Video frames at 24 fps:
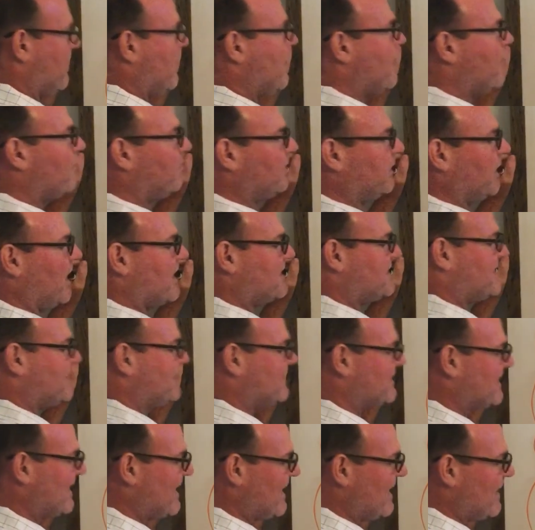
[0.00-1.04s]
plus
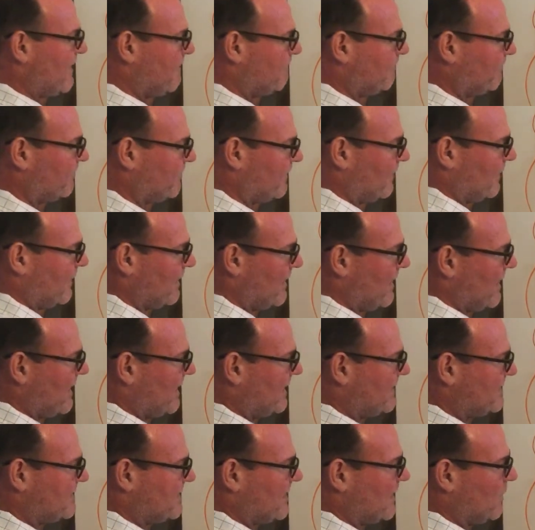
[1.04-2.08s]
z
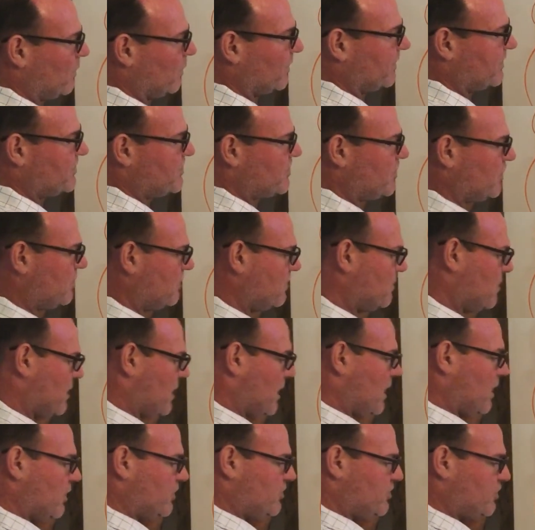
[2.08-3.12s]
is equal to 2.
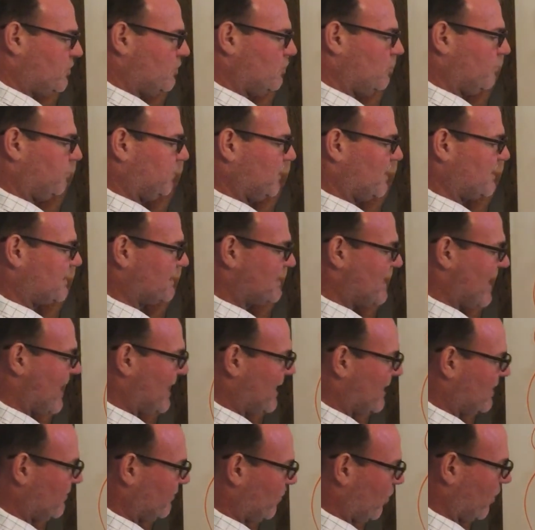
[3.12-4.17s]
2 plus
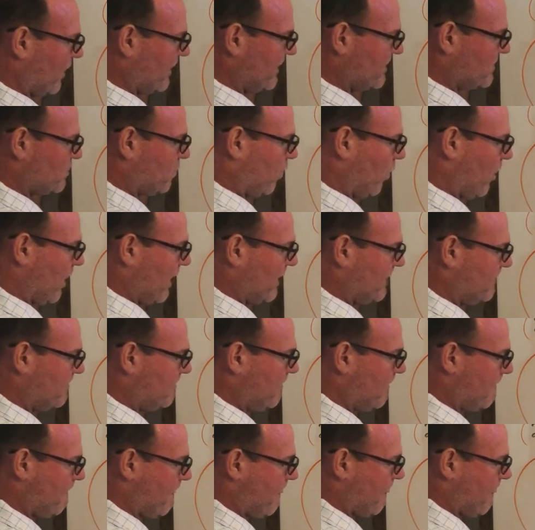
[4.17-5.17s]
negative 1 is 1.